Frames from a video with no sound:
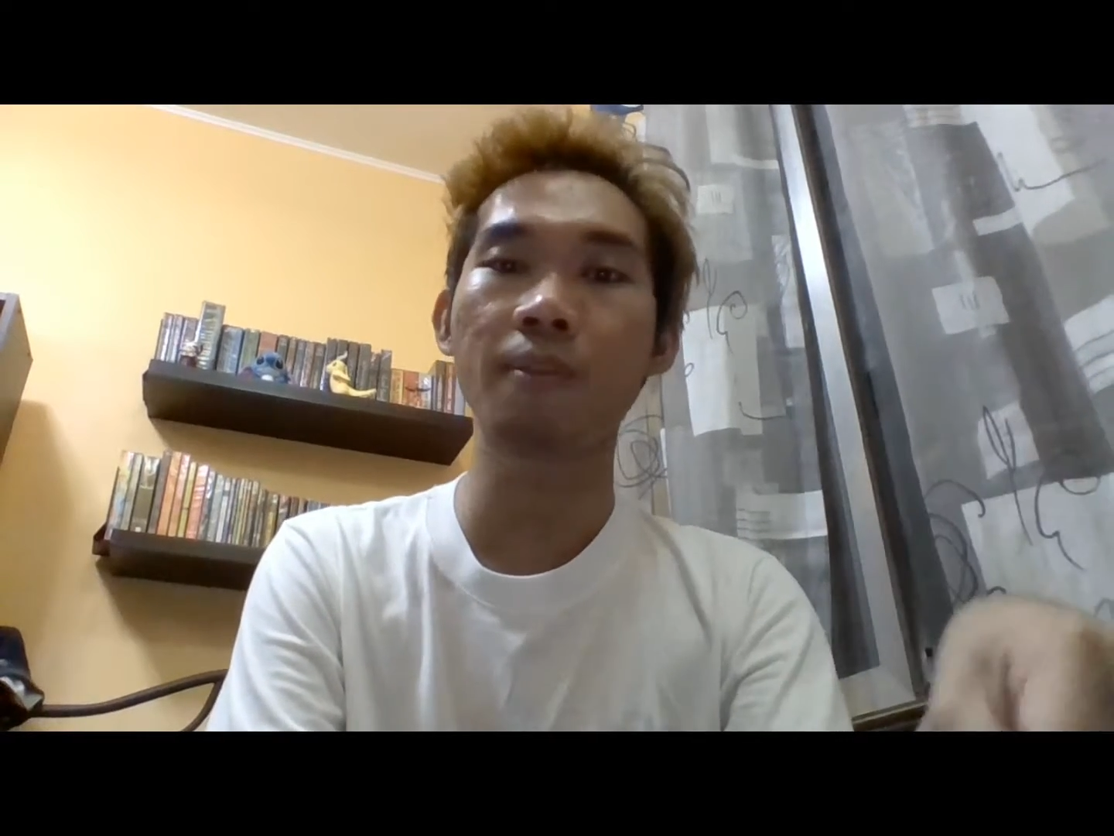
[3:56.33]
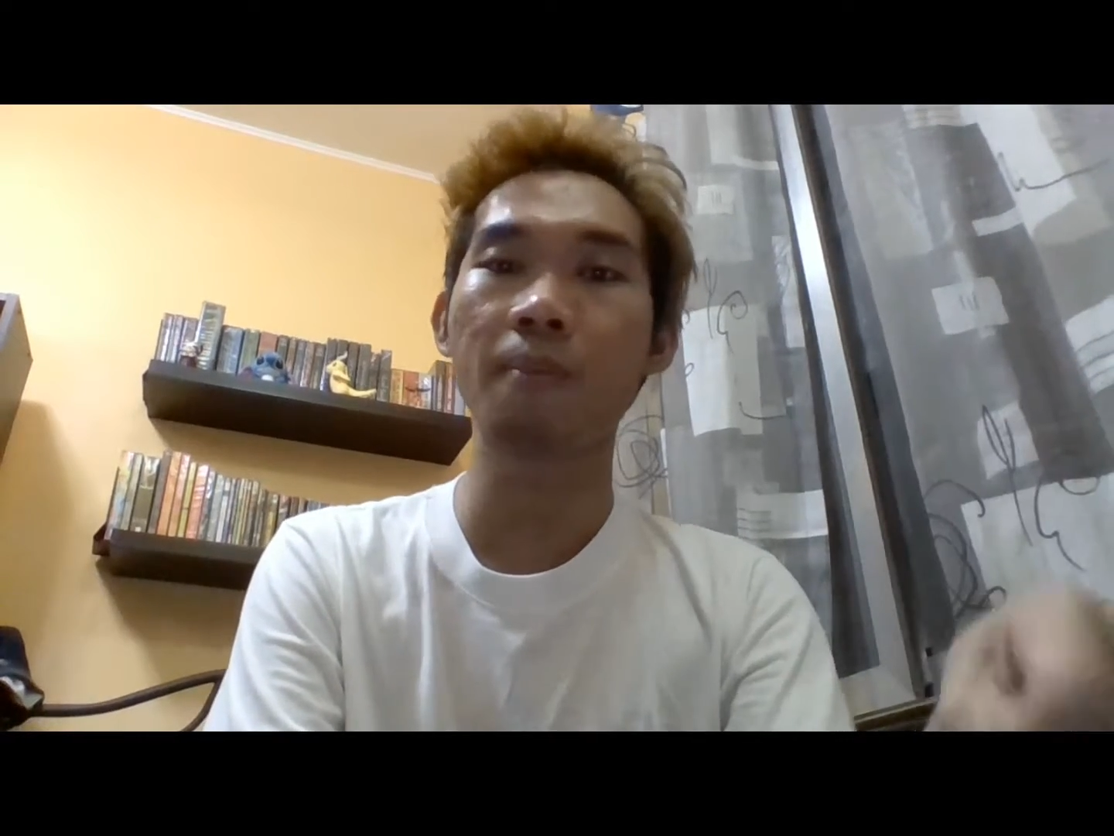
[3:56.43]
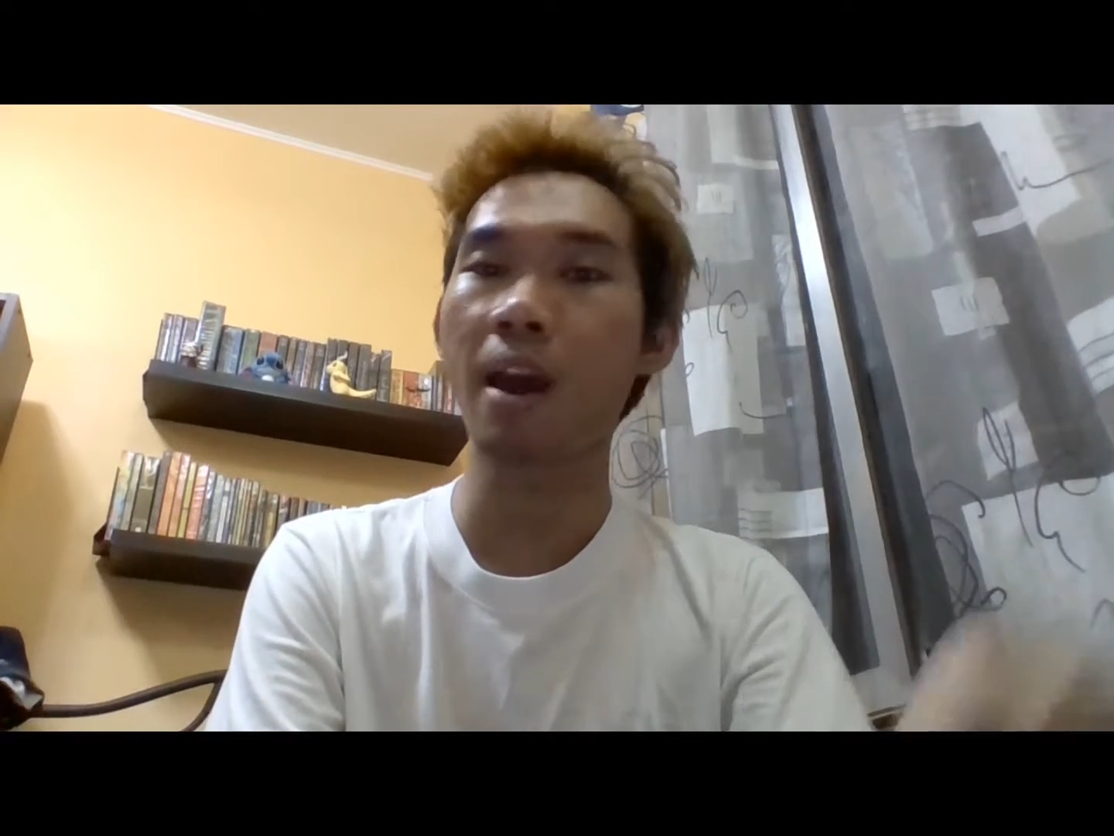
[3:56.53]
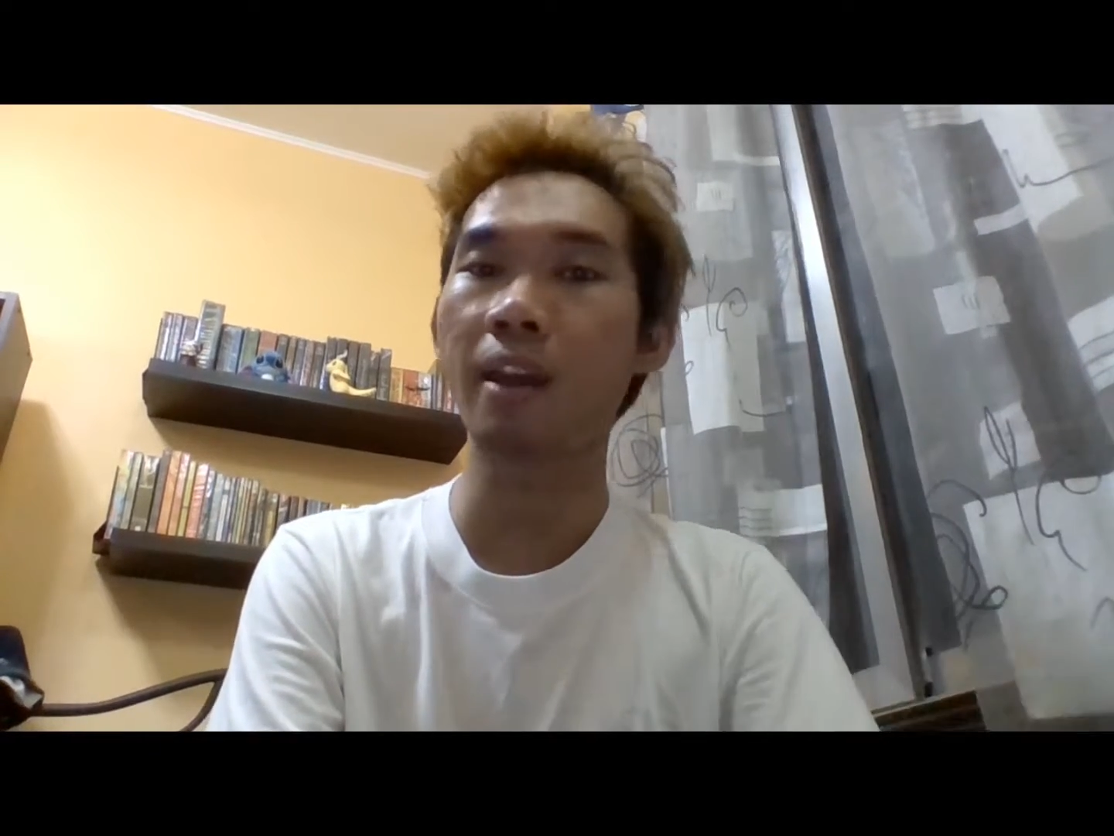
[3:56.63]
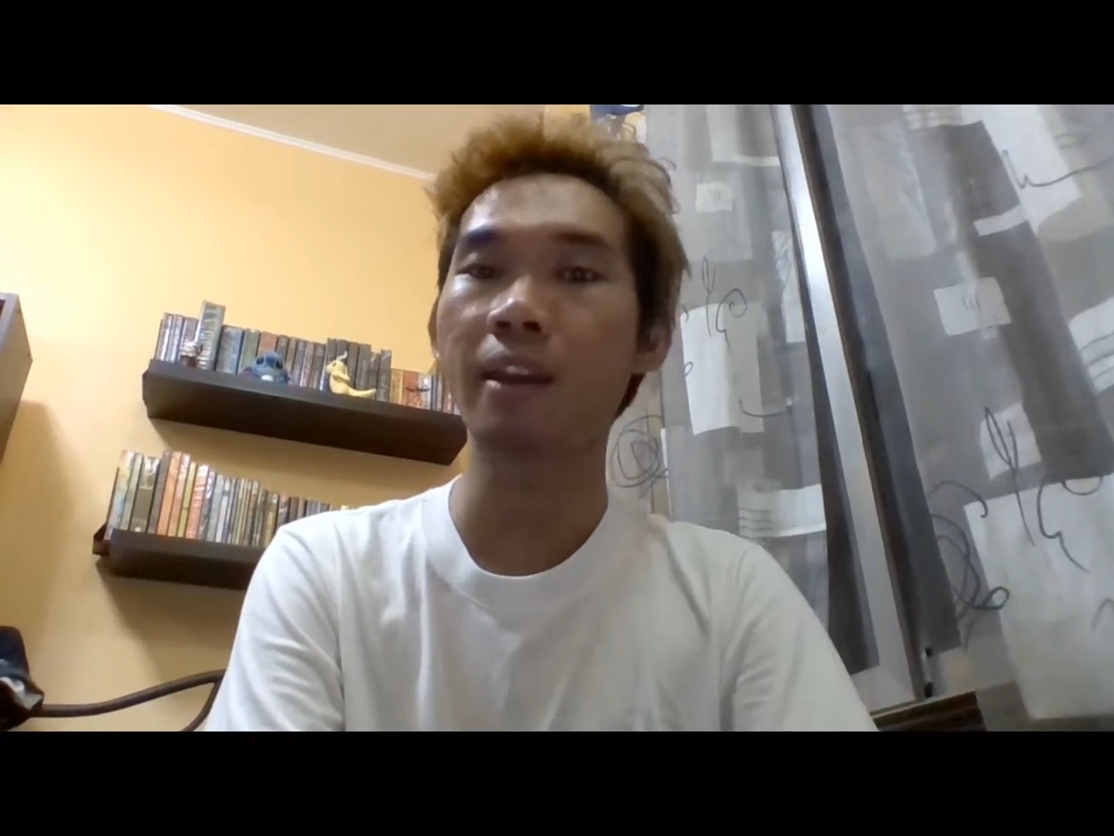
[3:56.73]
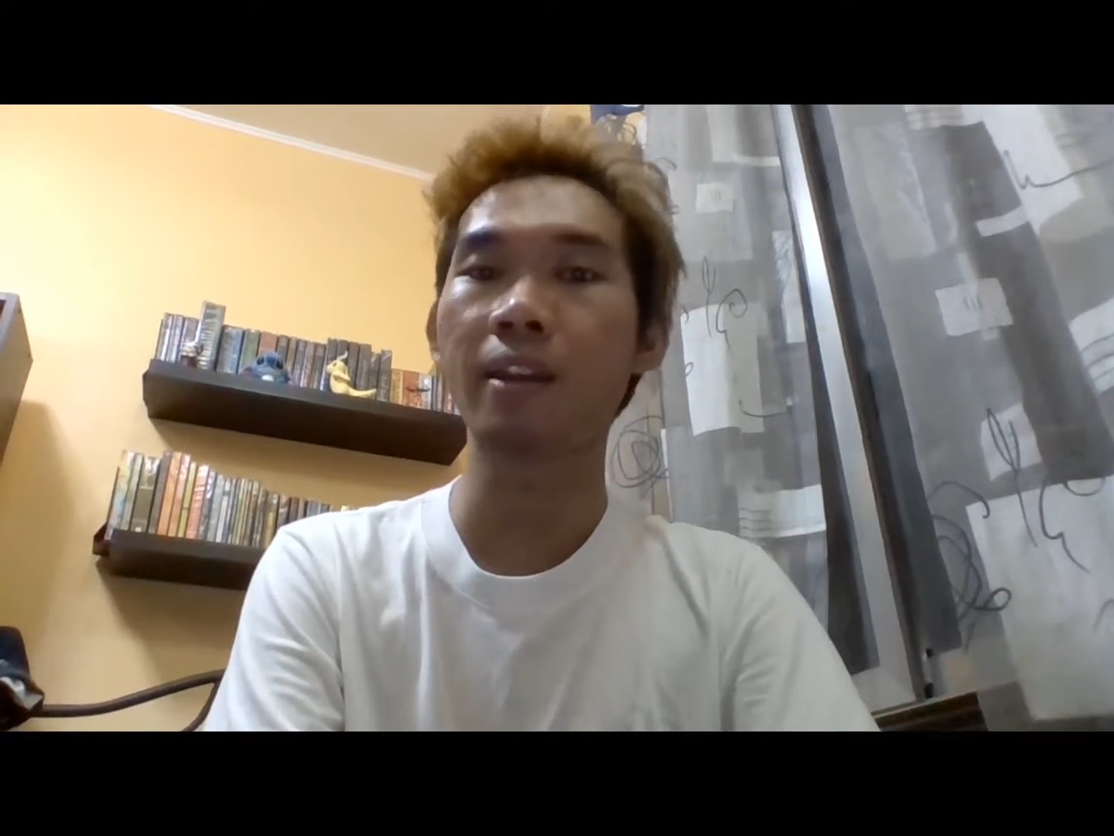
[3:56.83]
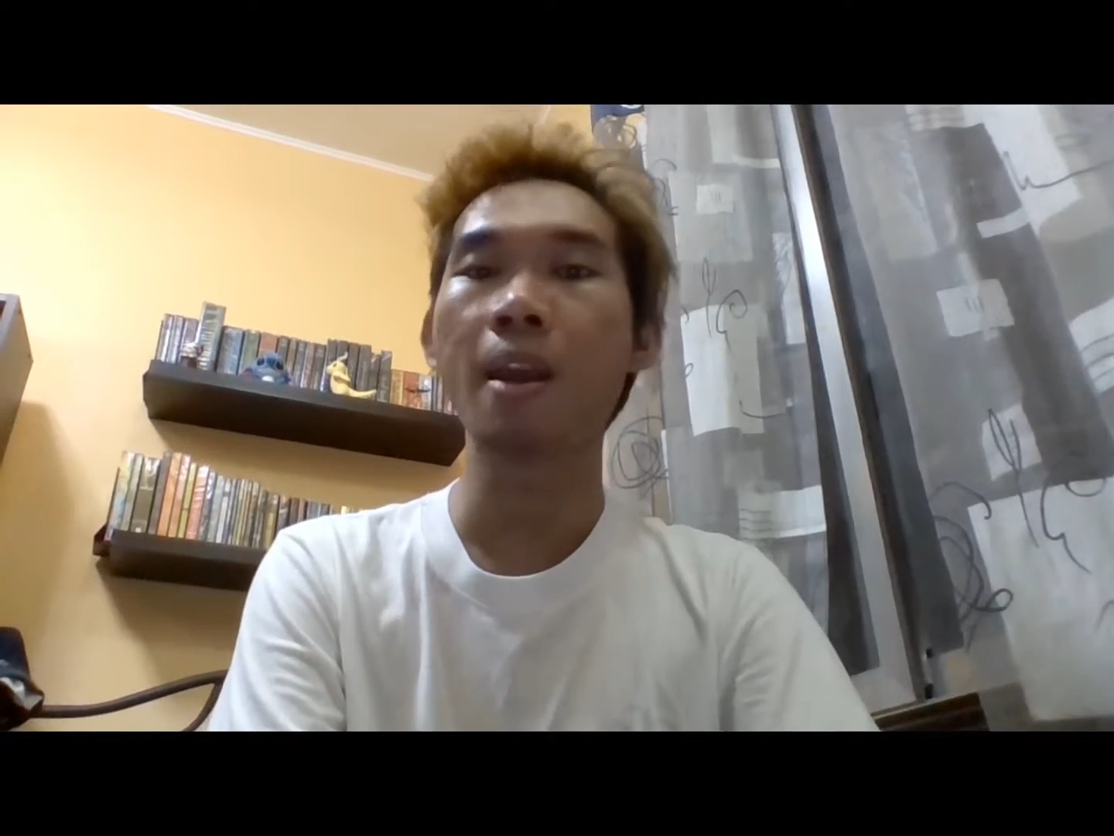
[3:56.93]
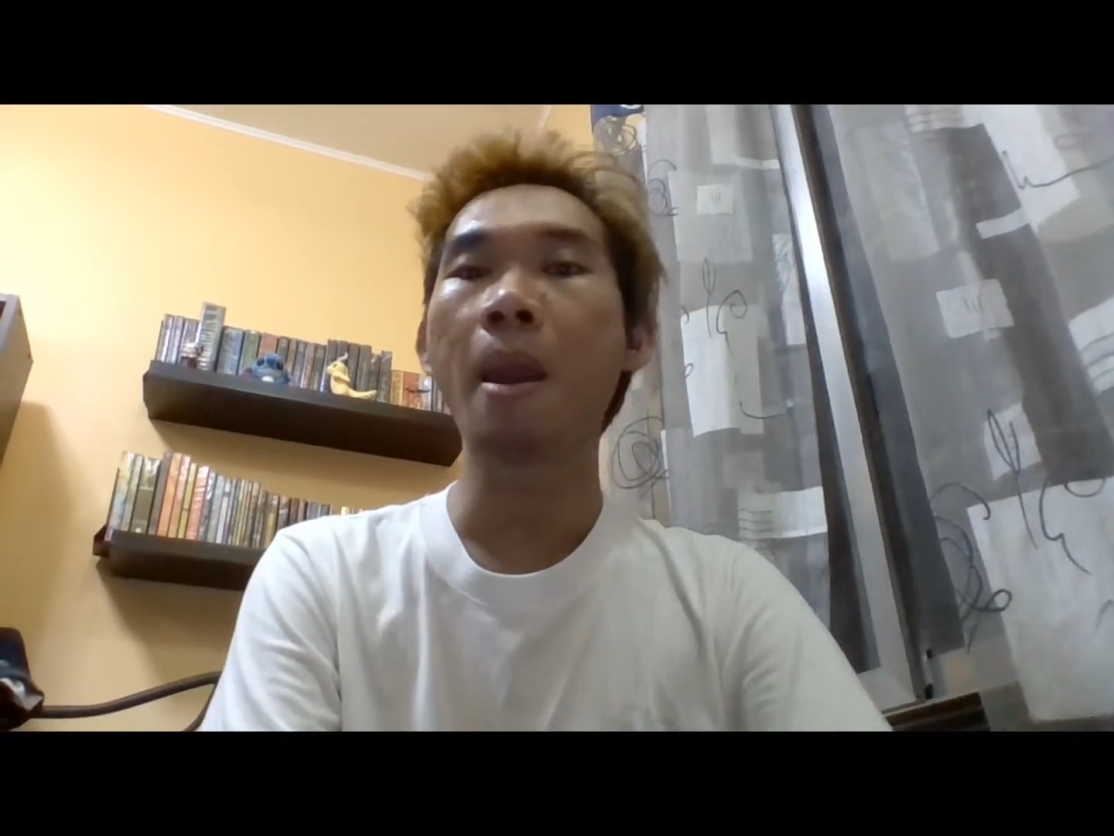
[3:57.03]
my